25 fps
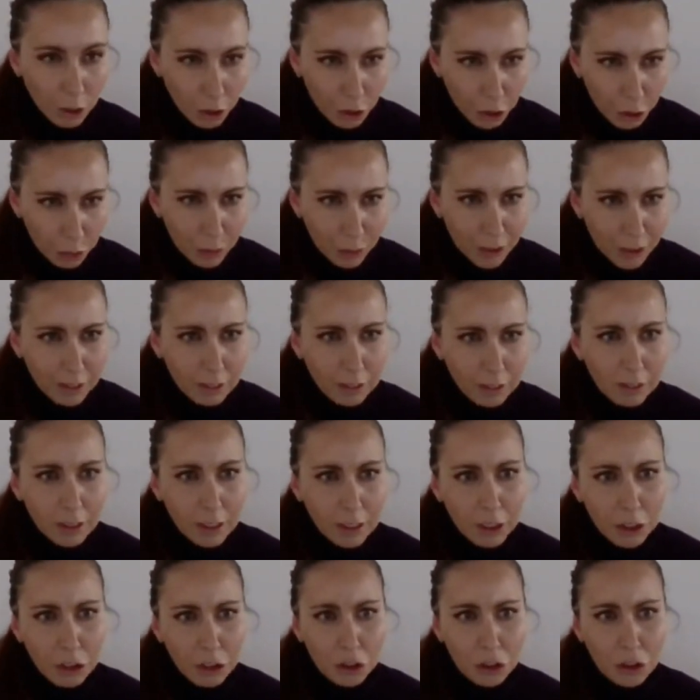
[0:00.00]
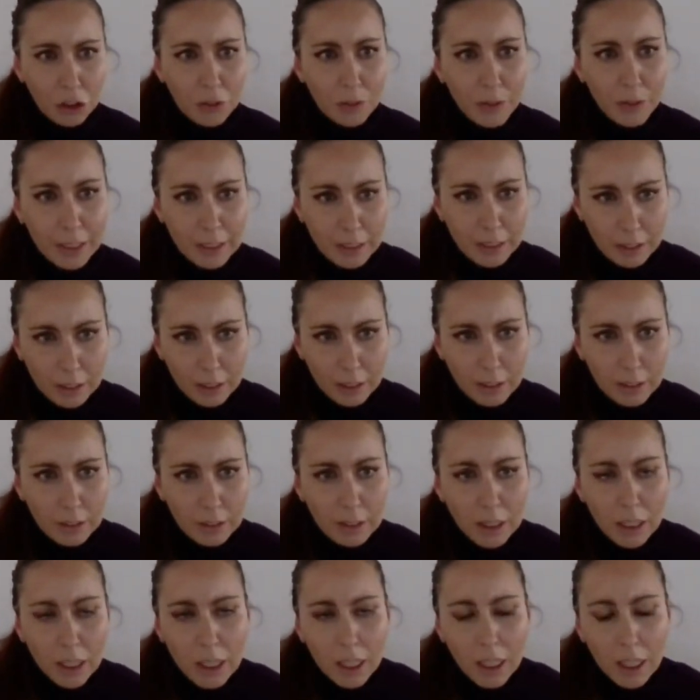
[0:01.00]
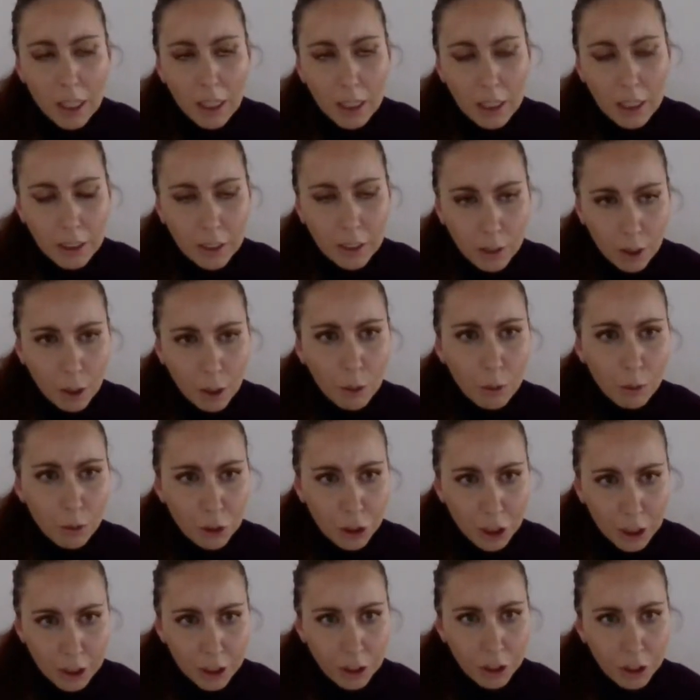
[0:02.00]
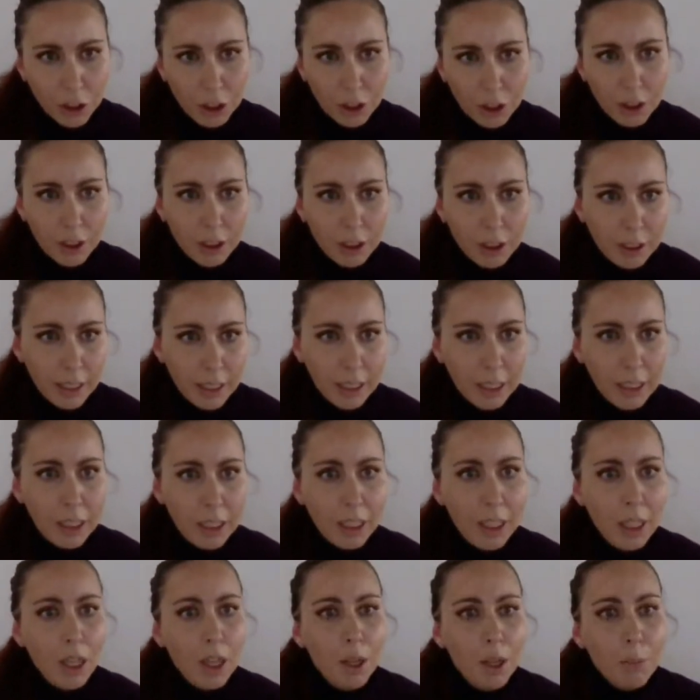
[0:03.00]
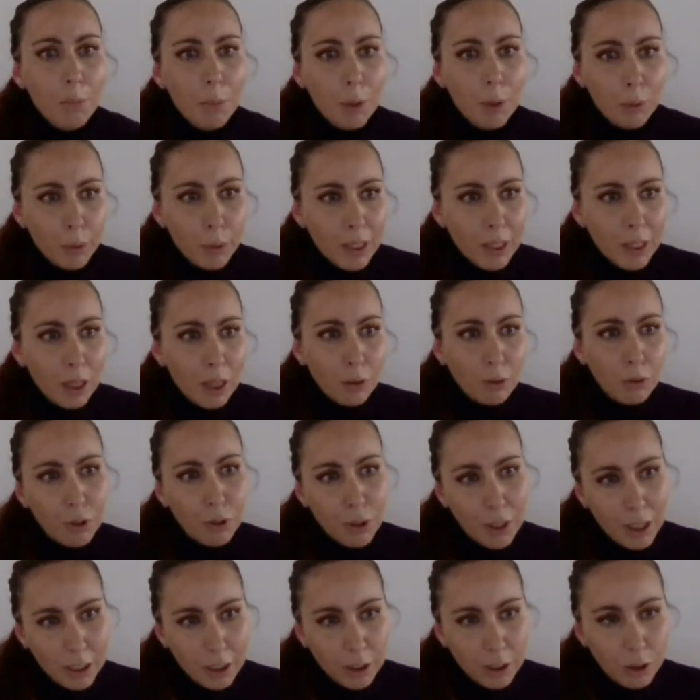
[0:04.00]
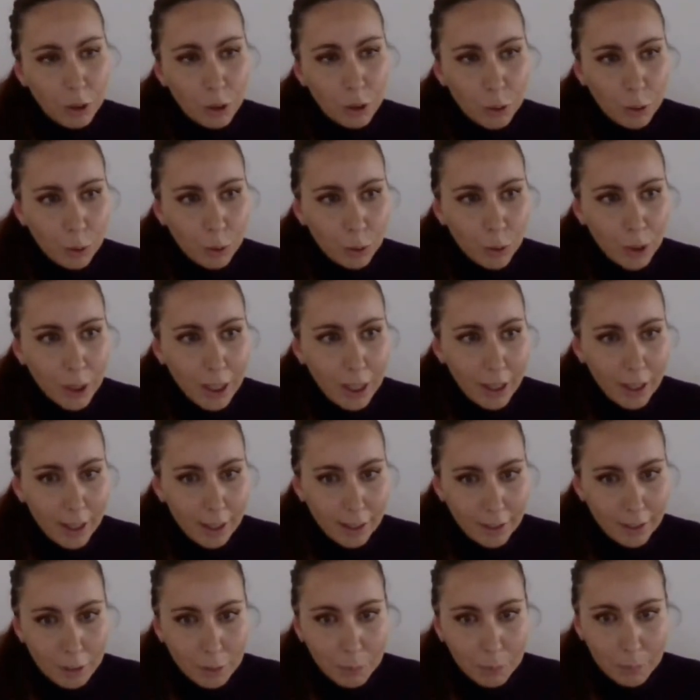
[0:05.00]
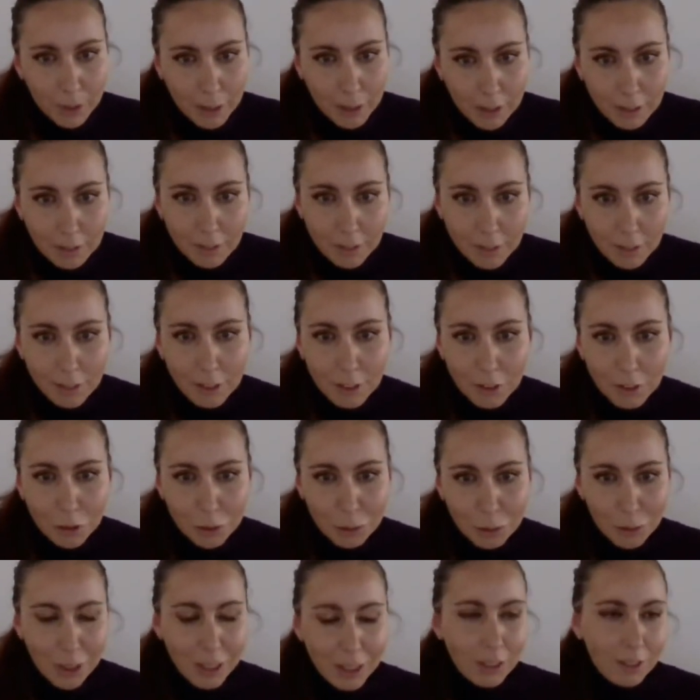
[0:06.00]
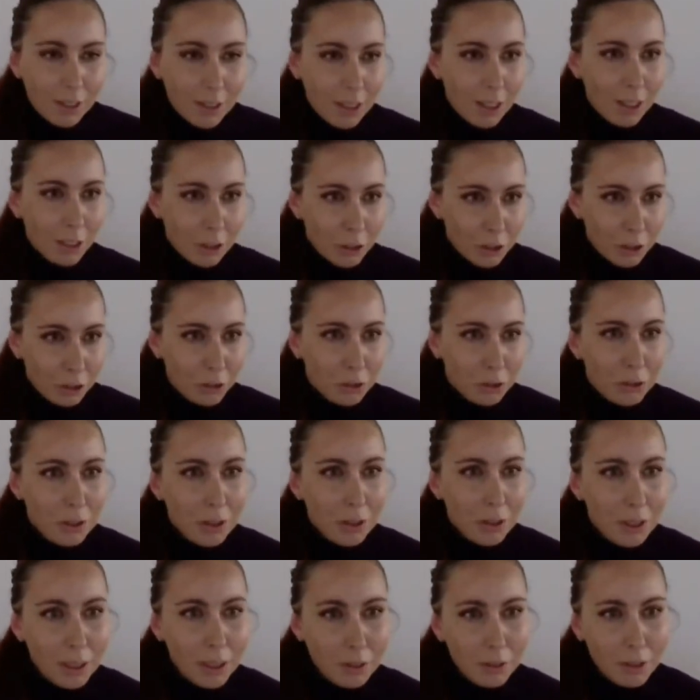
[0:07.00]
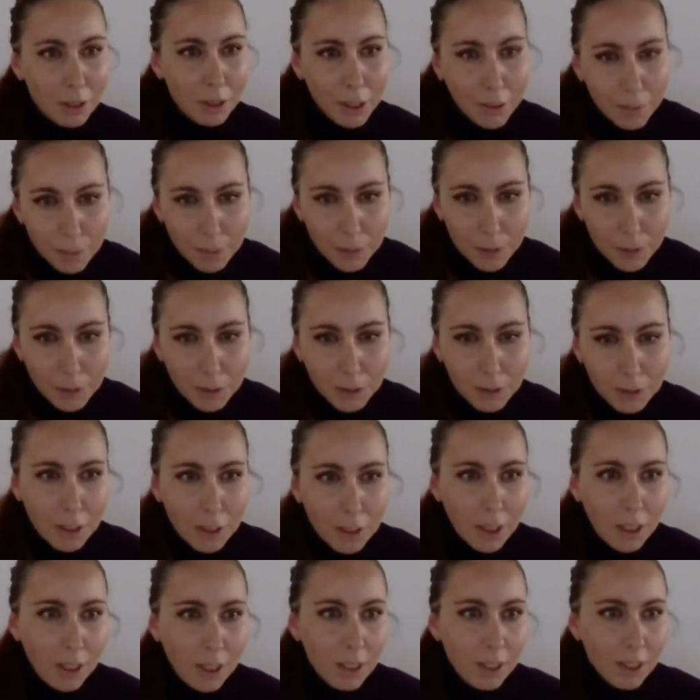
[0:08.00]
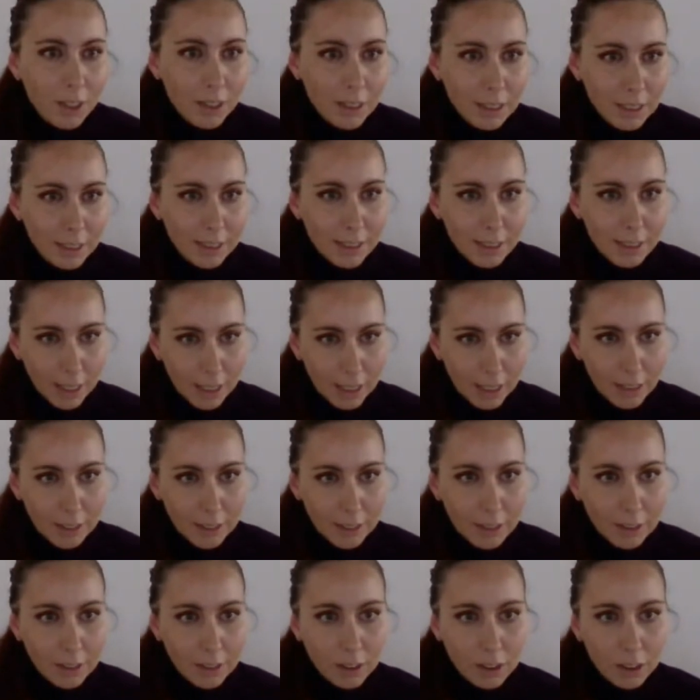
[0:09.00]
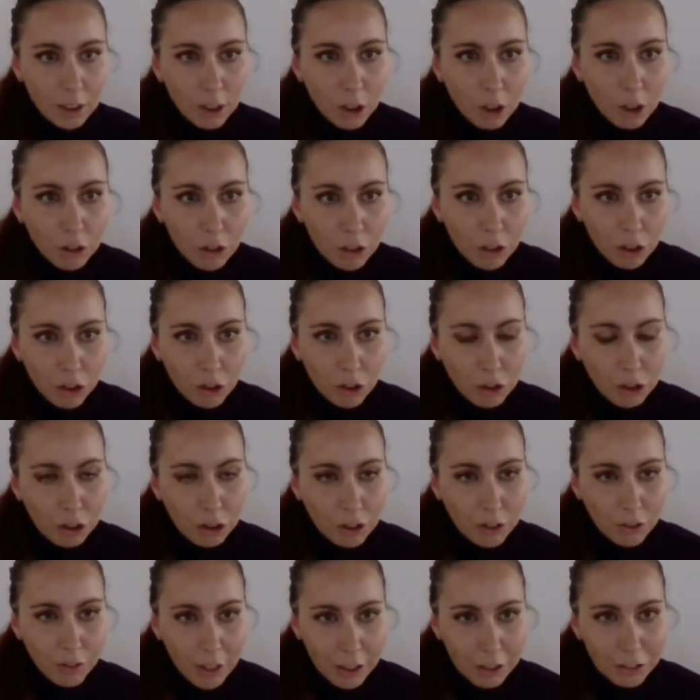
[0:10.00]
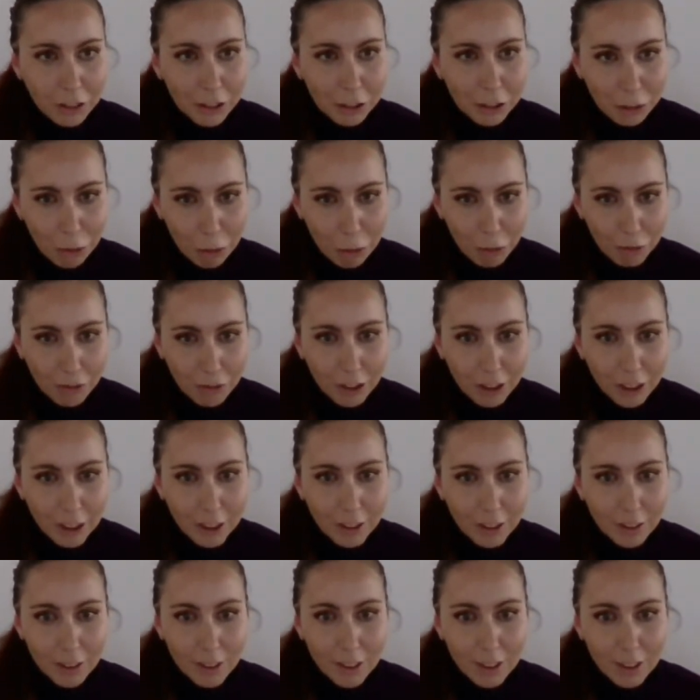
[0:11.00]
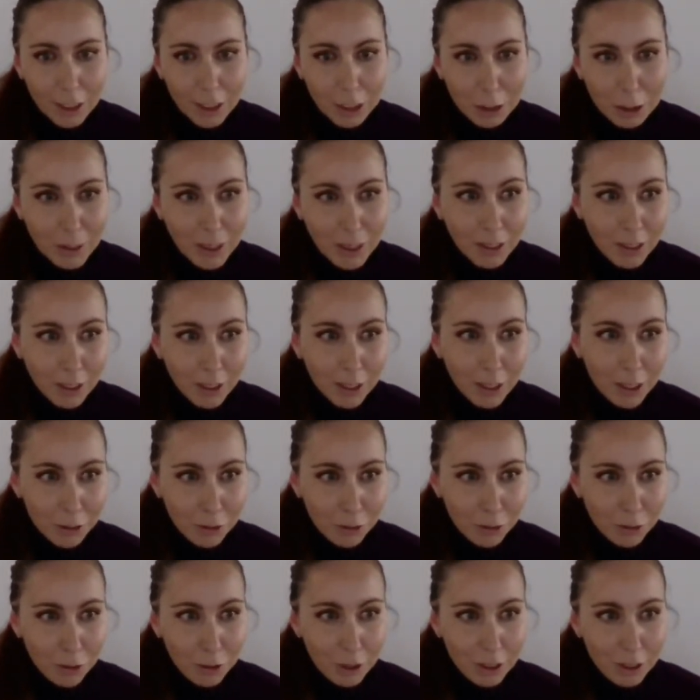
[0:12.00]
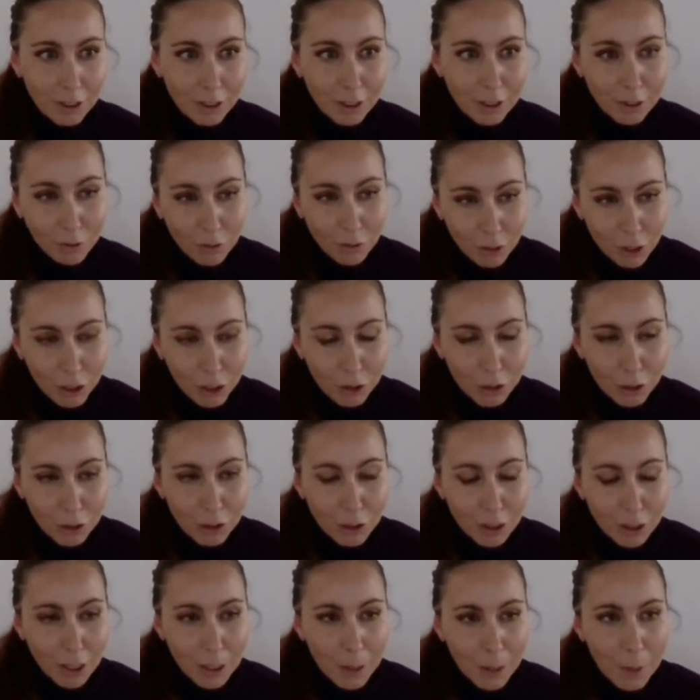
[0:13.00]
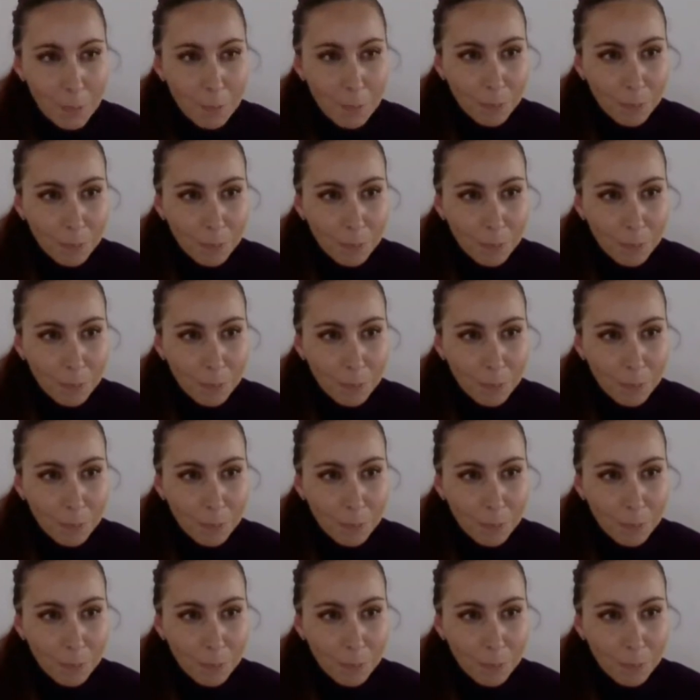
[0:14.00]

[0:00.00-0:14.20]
The United Nations faces its own challenges today, but without trying to undermine its great actions and efforts. These tasks, the continuous violent conflict in MENA countries and region